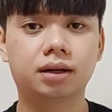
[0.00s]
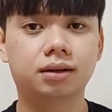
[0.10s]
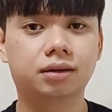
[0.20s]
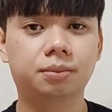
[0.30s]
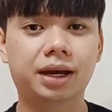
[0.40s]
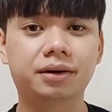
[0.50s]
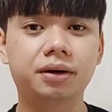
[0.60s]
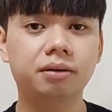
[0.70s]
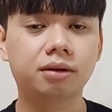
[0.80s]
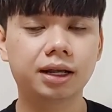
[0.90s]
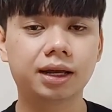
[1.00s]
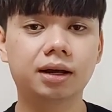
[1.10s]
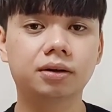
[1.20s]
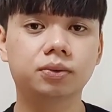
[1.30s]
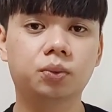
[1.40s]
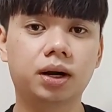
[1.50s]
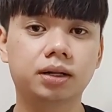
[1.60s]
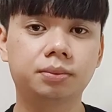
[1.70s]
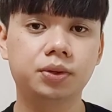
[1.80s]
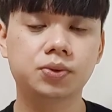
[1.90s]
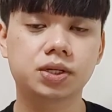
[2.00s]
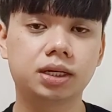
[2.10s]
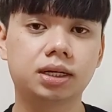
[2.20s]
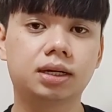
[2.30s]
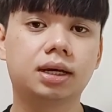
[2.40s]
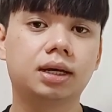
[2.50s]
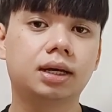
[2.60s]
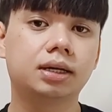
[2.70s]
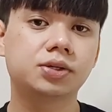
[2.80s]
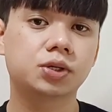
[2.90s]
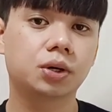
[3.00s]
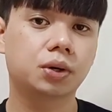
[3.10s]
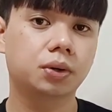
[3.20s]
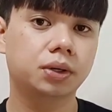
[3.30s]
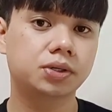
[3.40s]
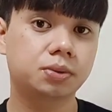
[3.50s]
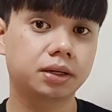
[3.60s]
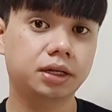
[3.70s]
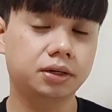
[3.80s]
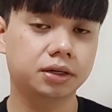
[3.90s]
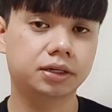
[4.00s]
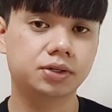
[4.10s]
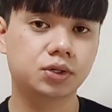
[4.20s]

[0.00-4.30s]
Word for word: the battery ran out while I'm using it. So it's really good.